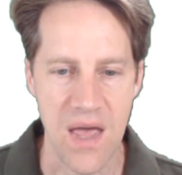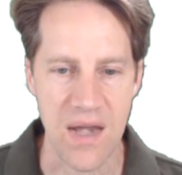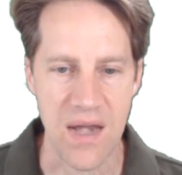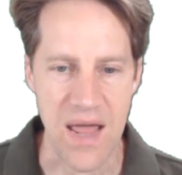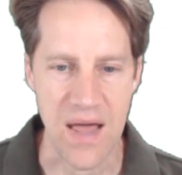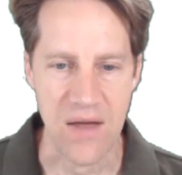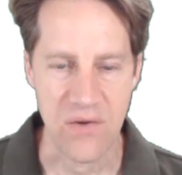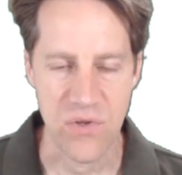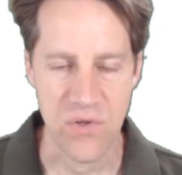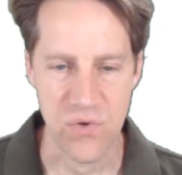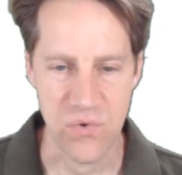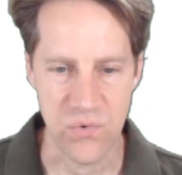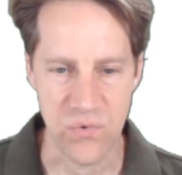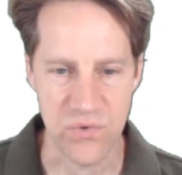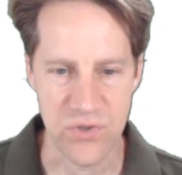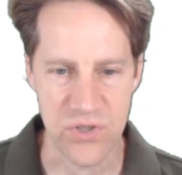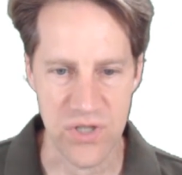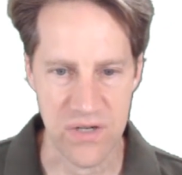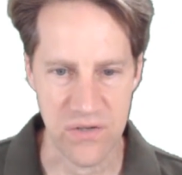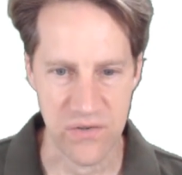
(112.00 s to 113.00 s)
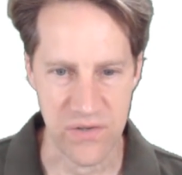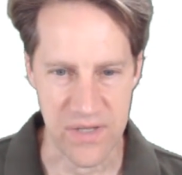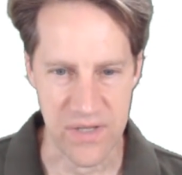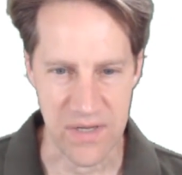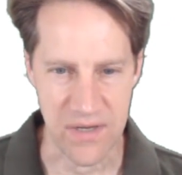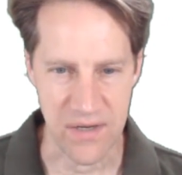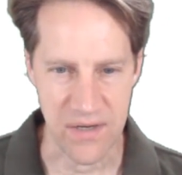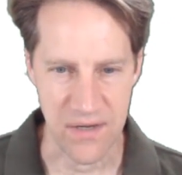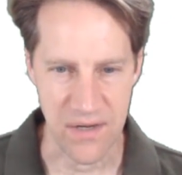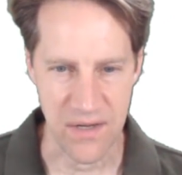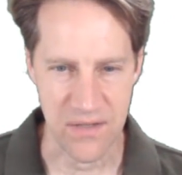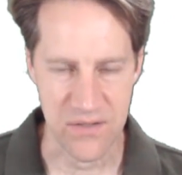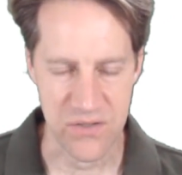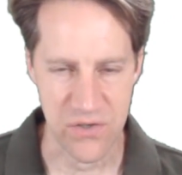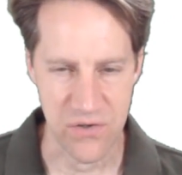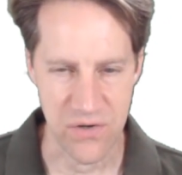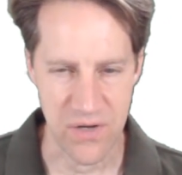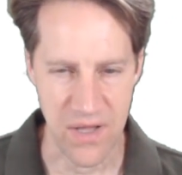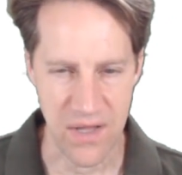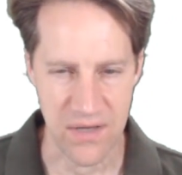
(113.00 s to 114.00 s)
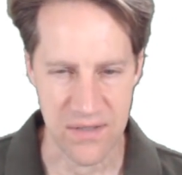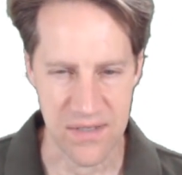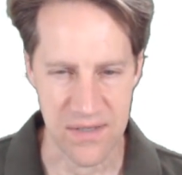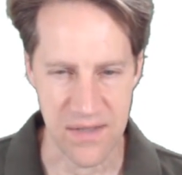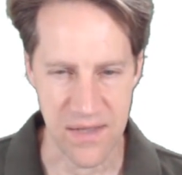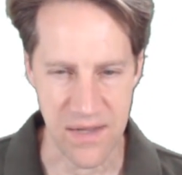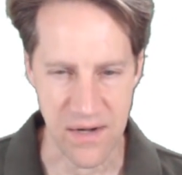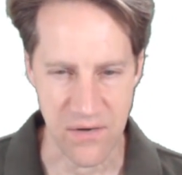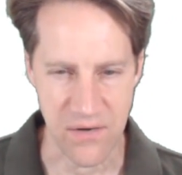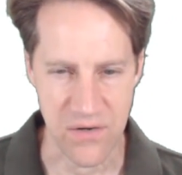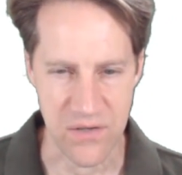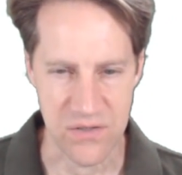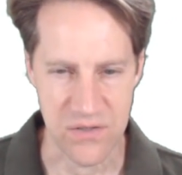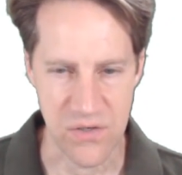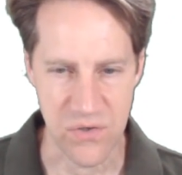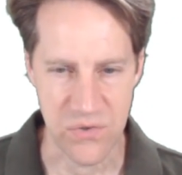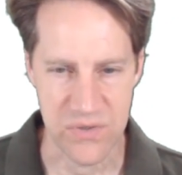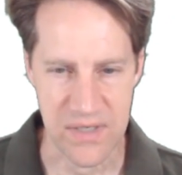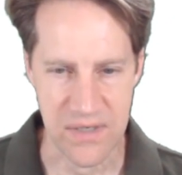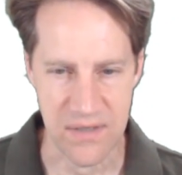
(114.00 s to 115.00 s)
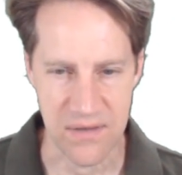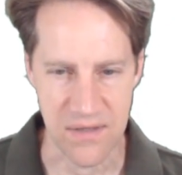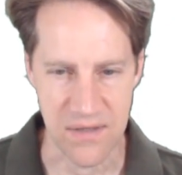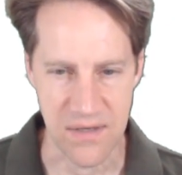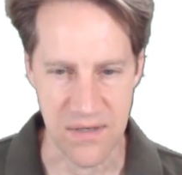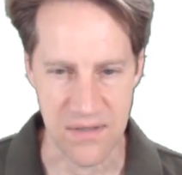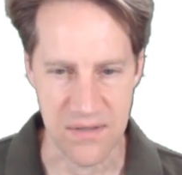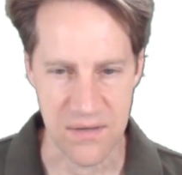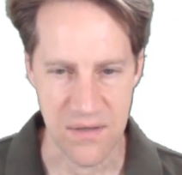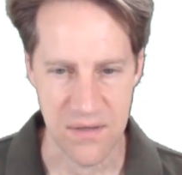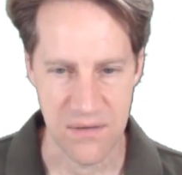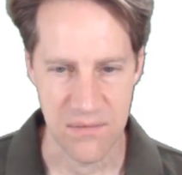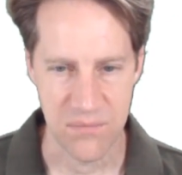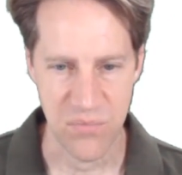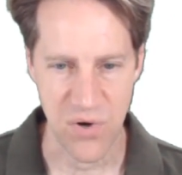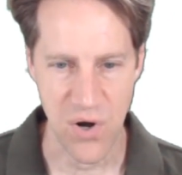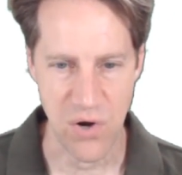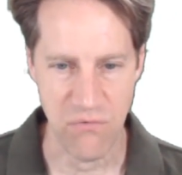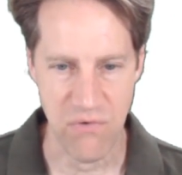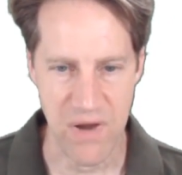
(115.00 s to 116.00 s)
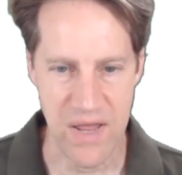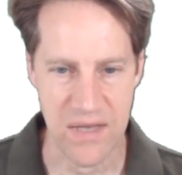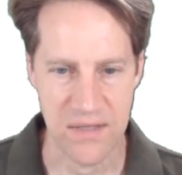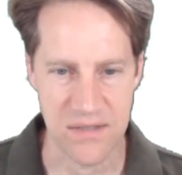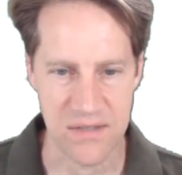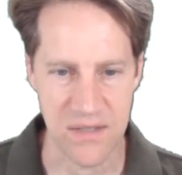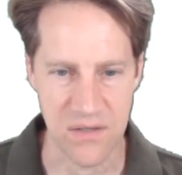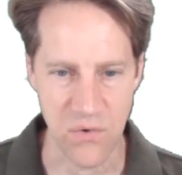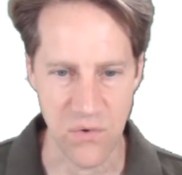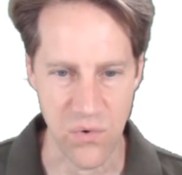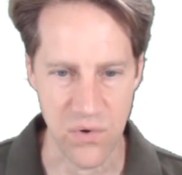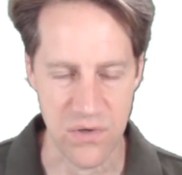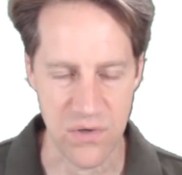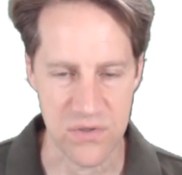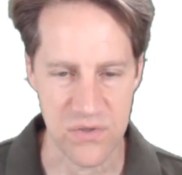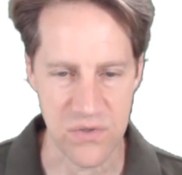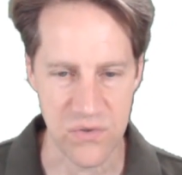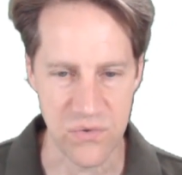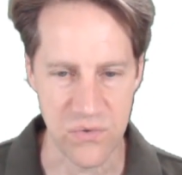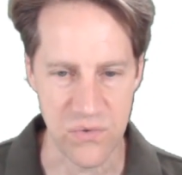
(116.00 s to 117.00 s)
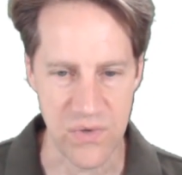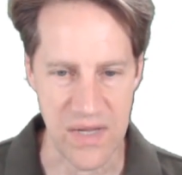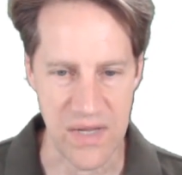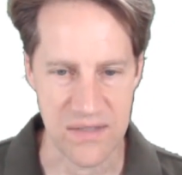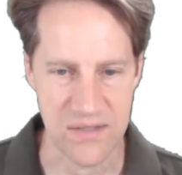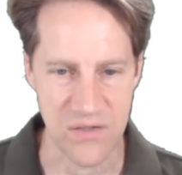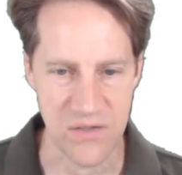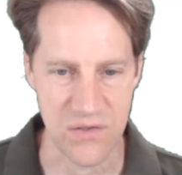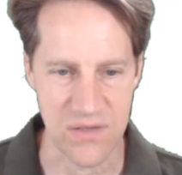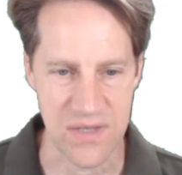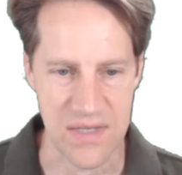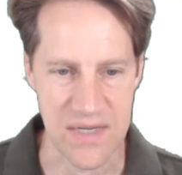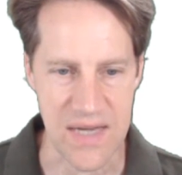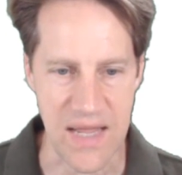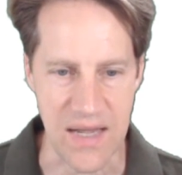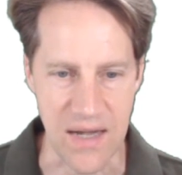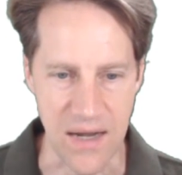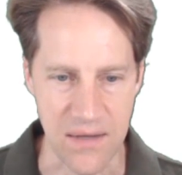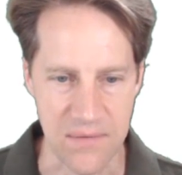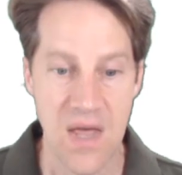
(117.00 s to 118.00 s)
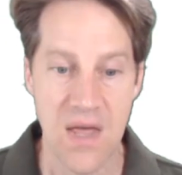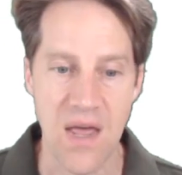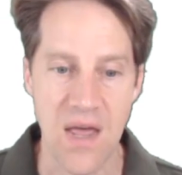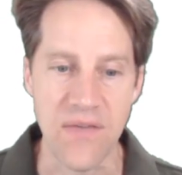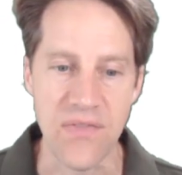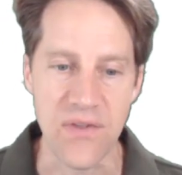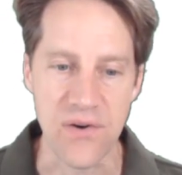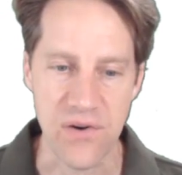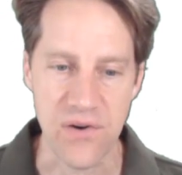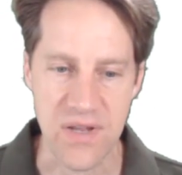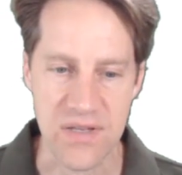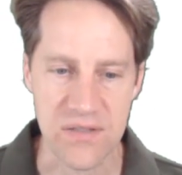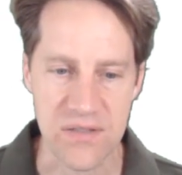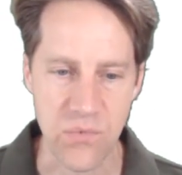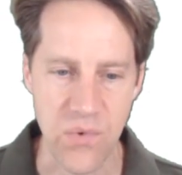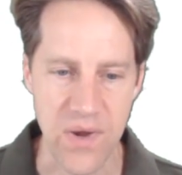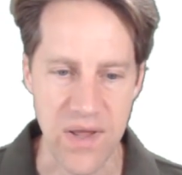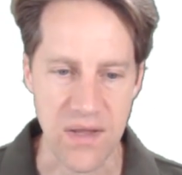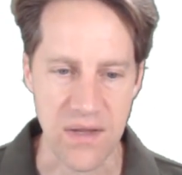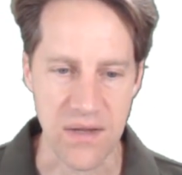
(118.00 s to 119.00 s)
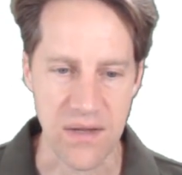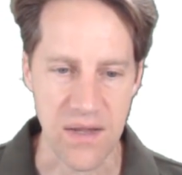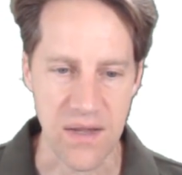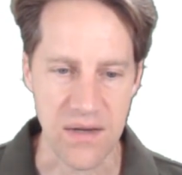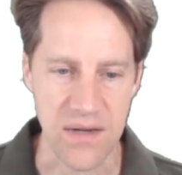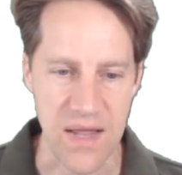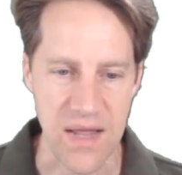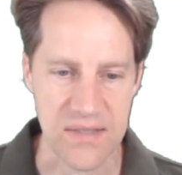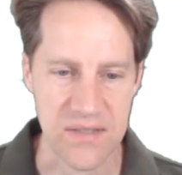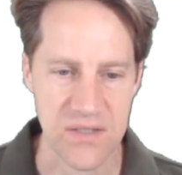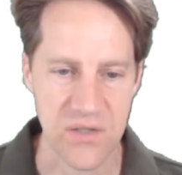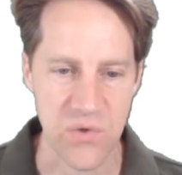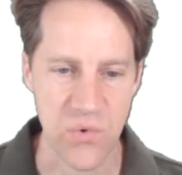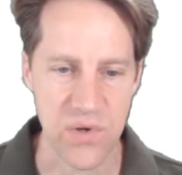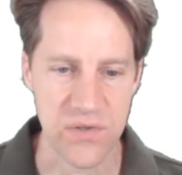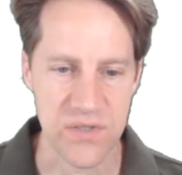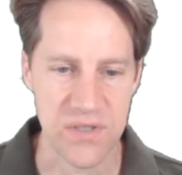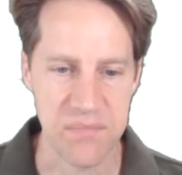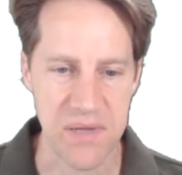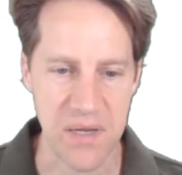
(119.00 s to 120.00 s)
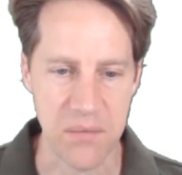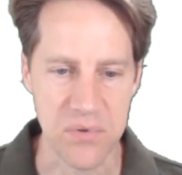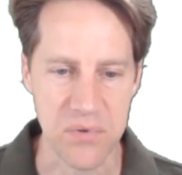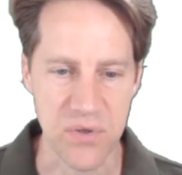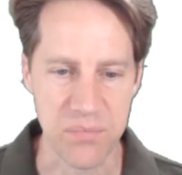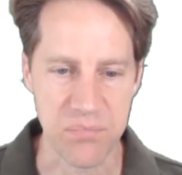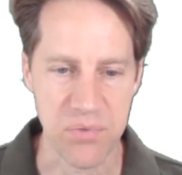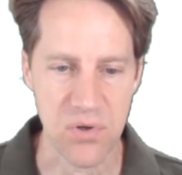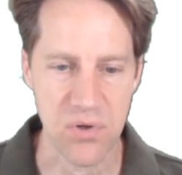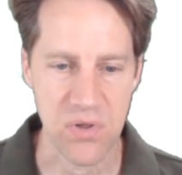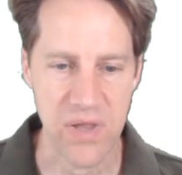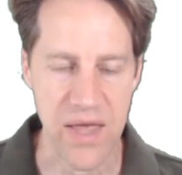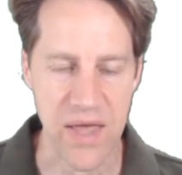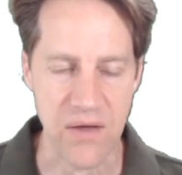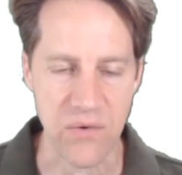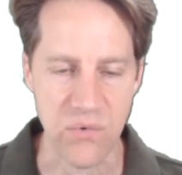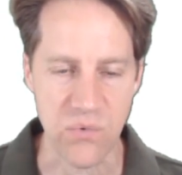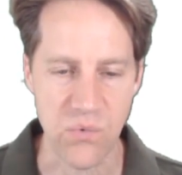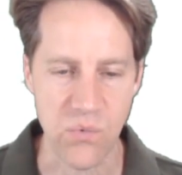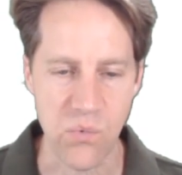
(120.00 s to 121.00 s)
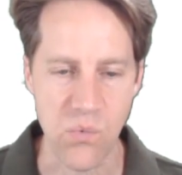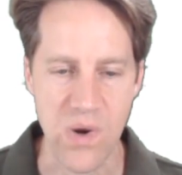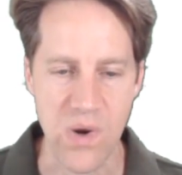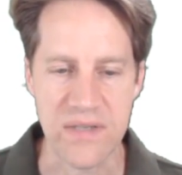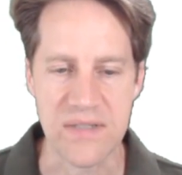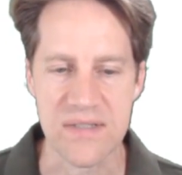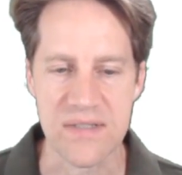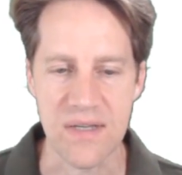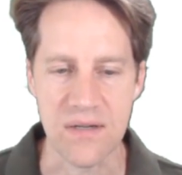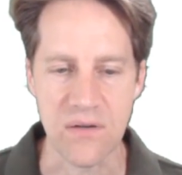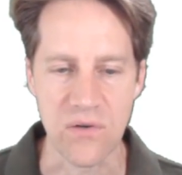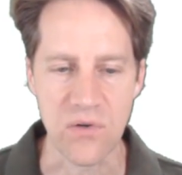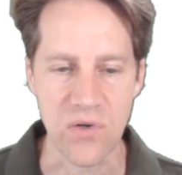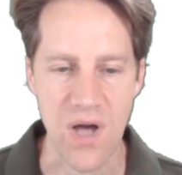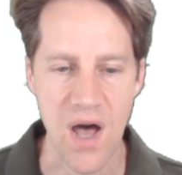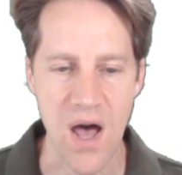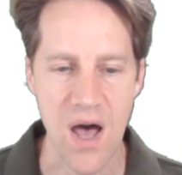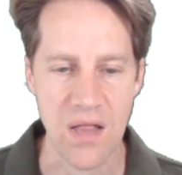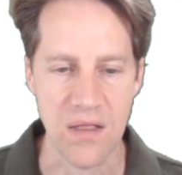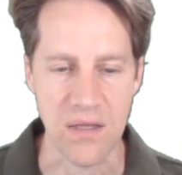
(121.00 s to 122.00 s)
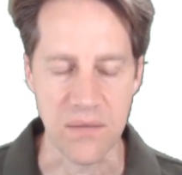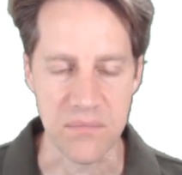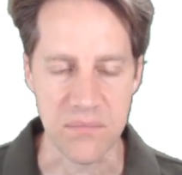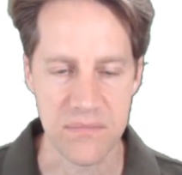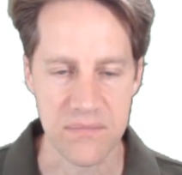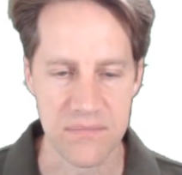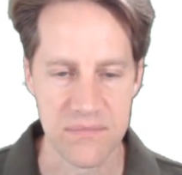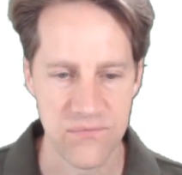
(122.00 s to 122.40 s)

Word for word: And how you generally insert into there is using these parens in order to insert the data. And there is a way in S Q L to be able to pull out one single column